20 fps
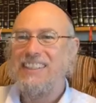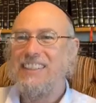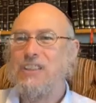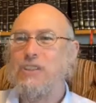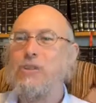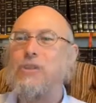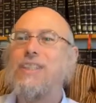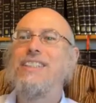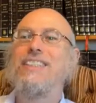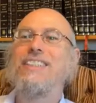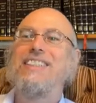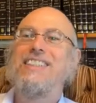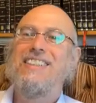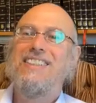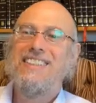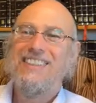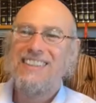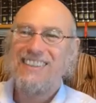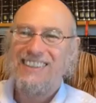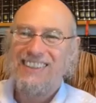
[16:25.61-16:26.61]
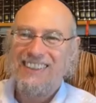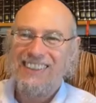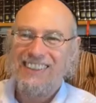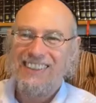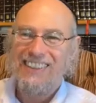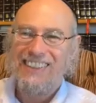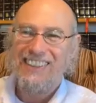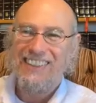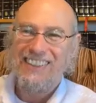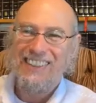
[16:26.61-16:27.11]
the Torah's
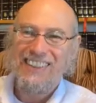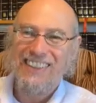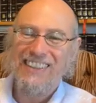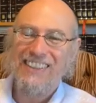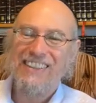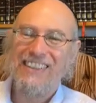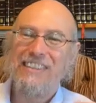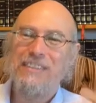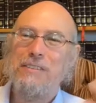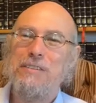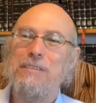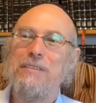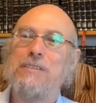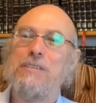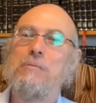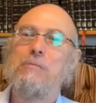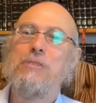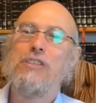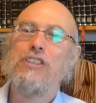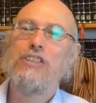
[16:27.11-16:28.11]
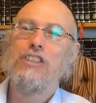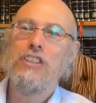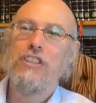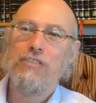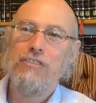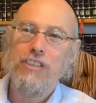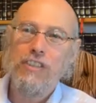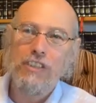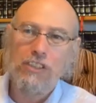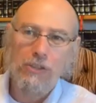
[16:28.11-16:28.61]
uh, version
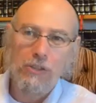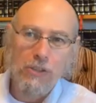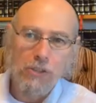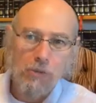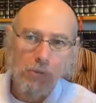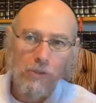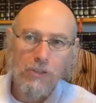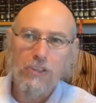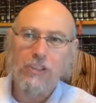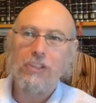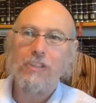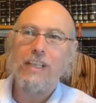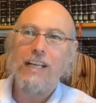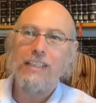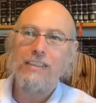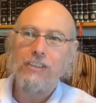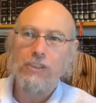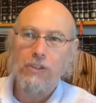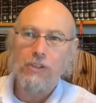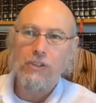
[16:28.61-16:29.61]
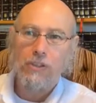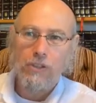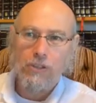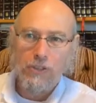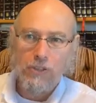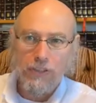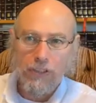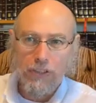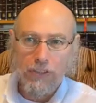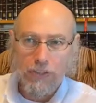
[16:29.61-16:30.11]
of history with
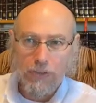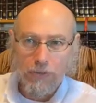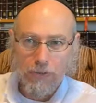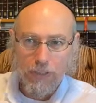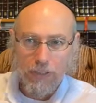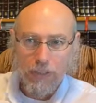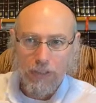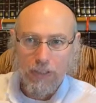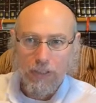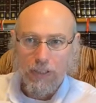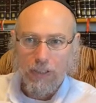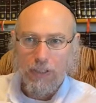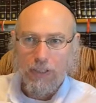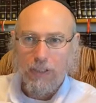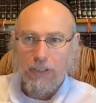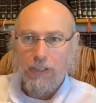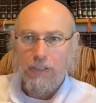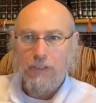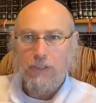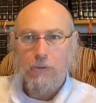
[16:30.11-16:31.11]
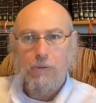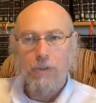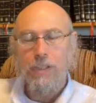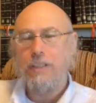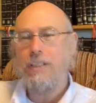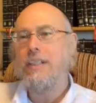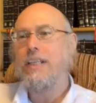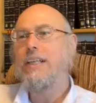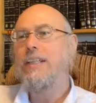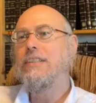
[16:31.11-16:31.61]
geological history. So one
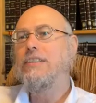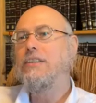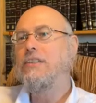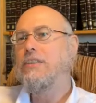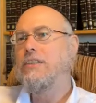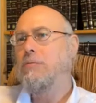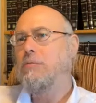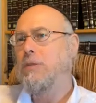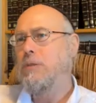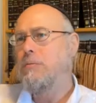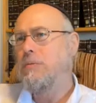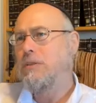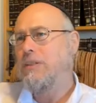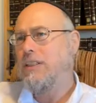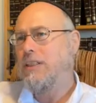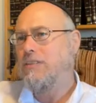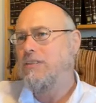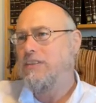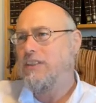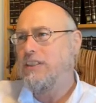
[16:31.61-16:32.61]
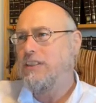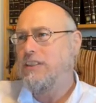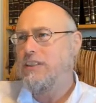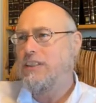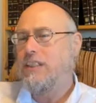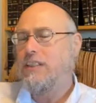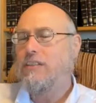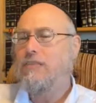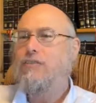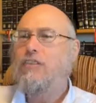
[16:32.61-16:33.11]
of the answers that people give is
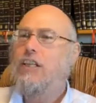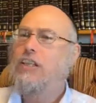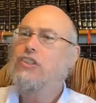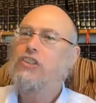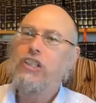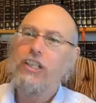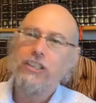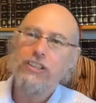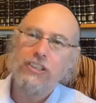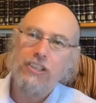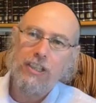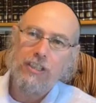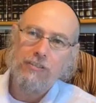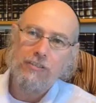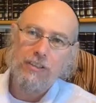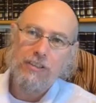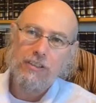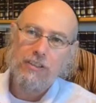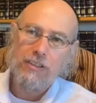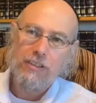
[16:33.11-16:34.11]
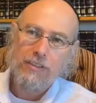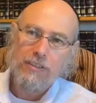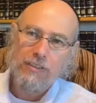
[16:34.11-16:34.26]
that the flood changed everything.